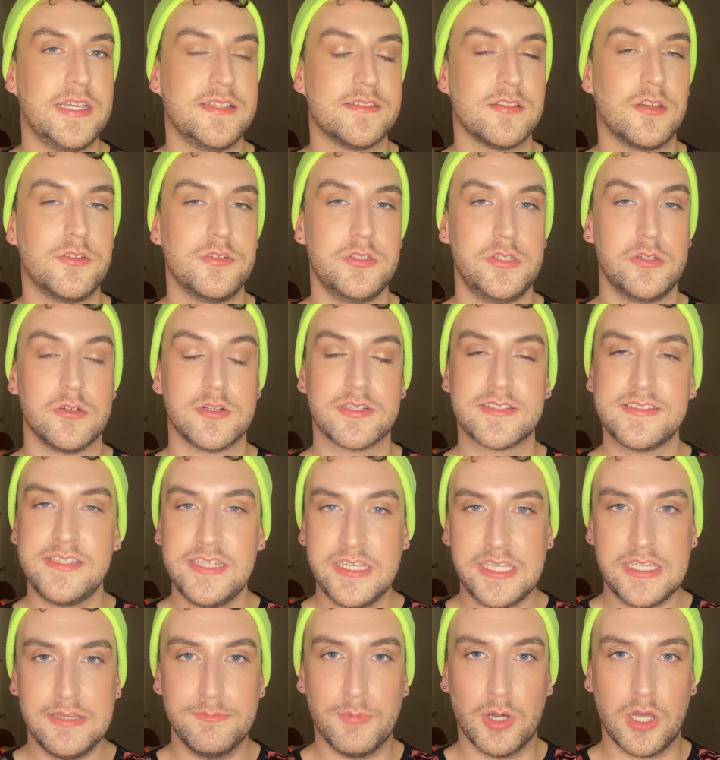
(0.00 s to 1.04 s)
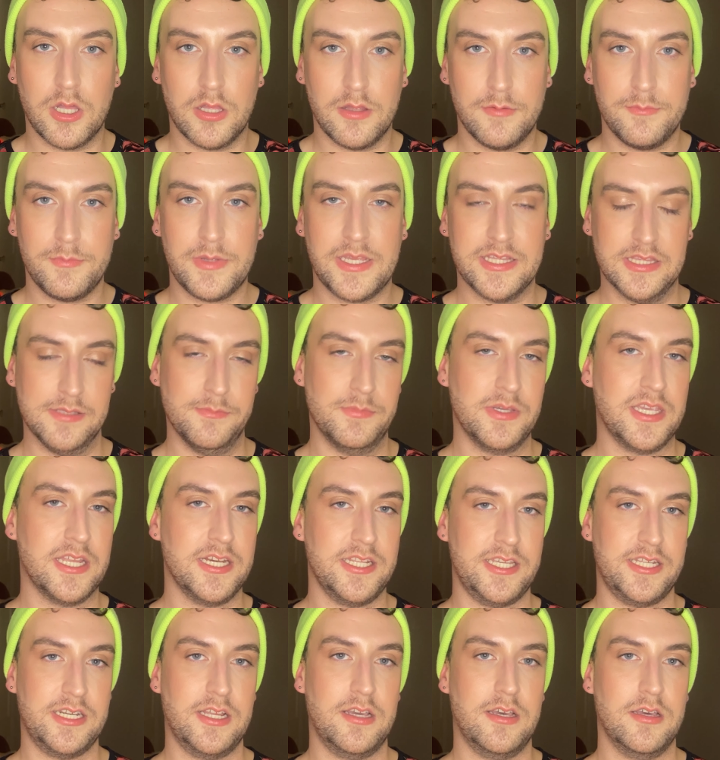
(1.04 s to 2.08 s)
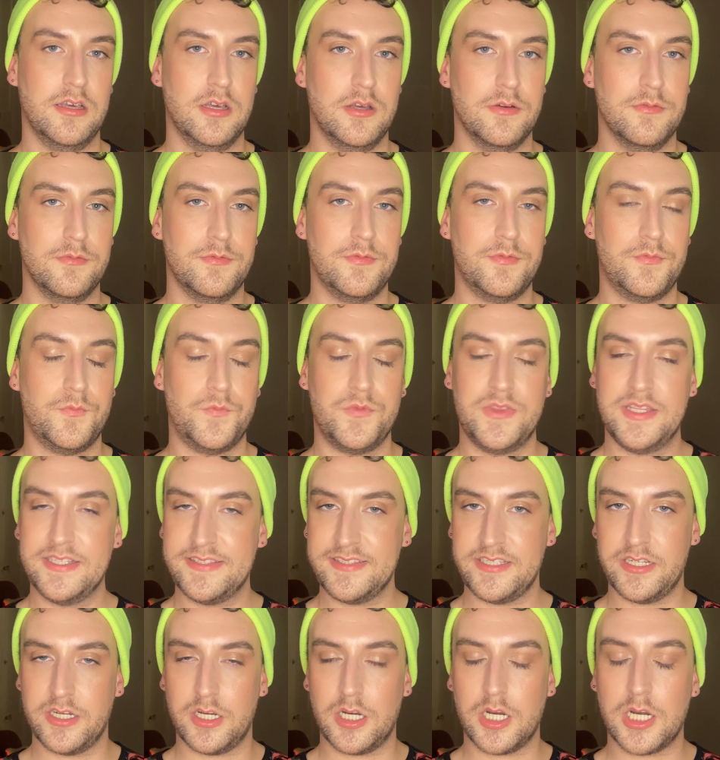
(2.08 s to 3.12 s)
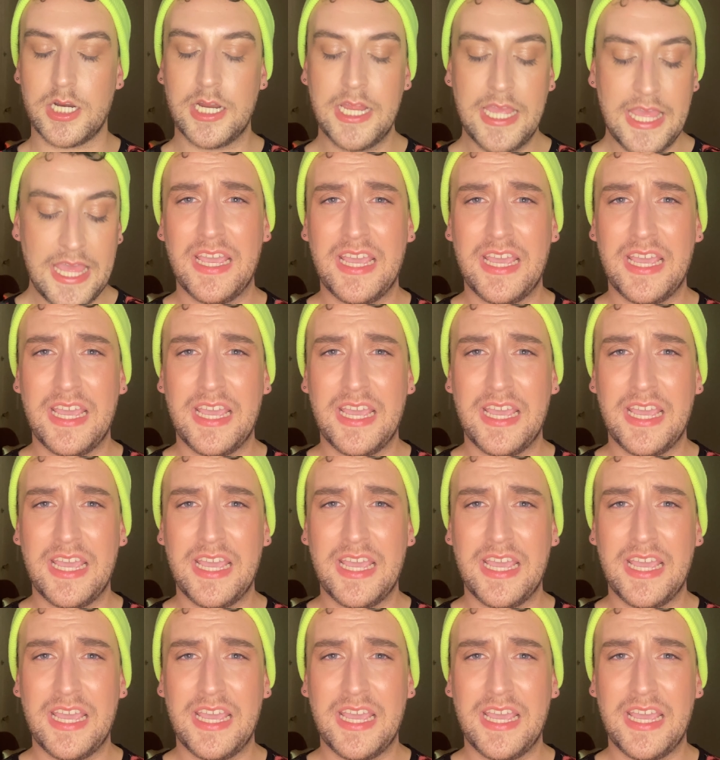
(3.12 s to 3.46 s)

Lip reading: Salt New York Sneaky Balm at the beginning of this year,